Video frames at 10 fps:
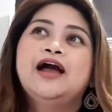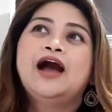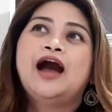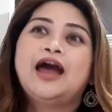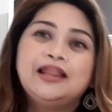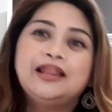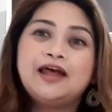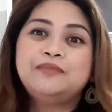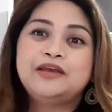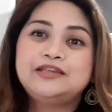I align
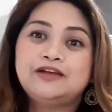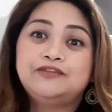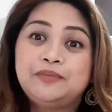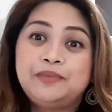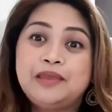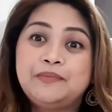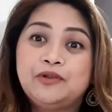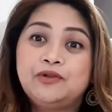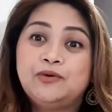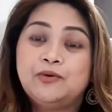myself to
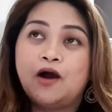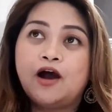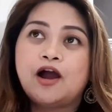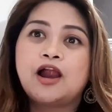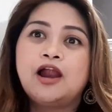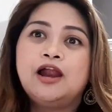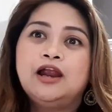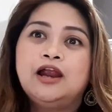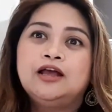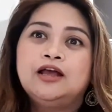people who are,
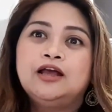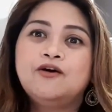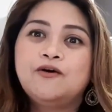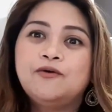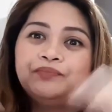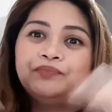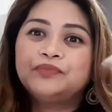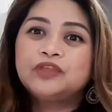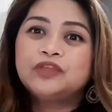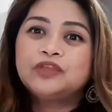
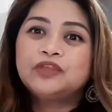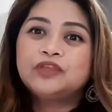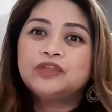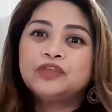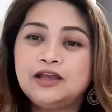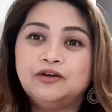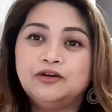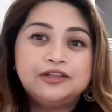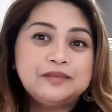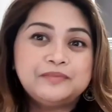not only
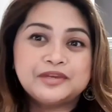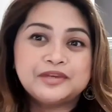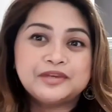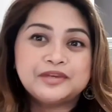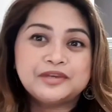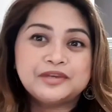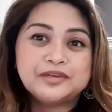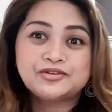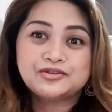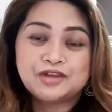good in business, but
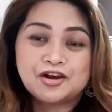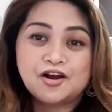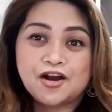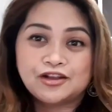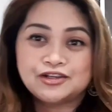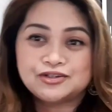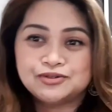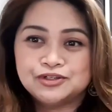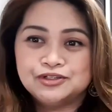also their heart is good.